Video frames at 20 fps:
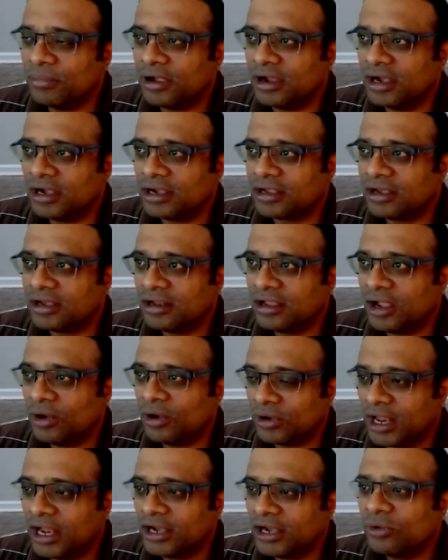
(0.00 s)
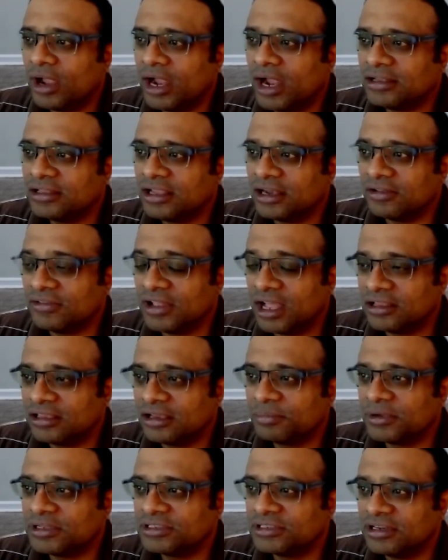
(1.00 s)
But I would like to add that if the
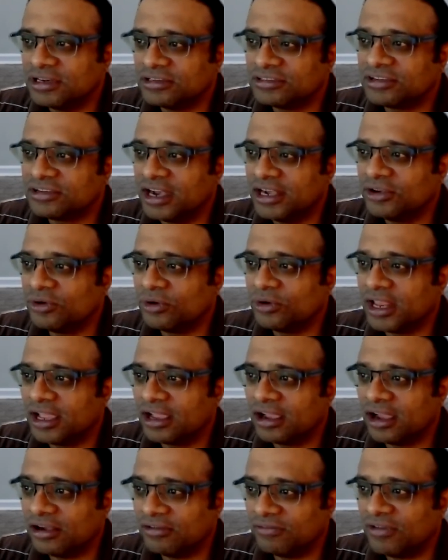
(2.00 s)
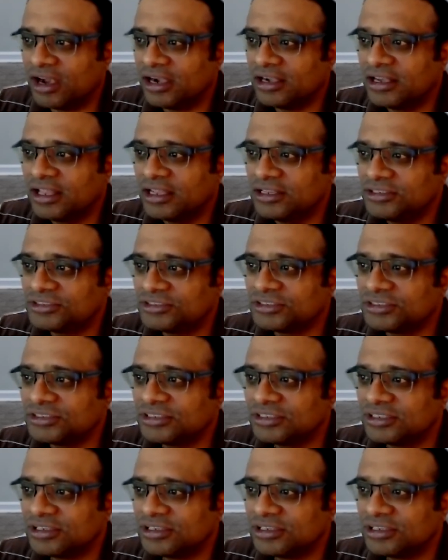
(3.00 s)
other person is trying to take advantage,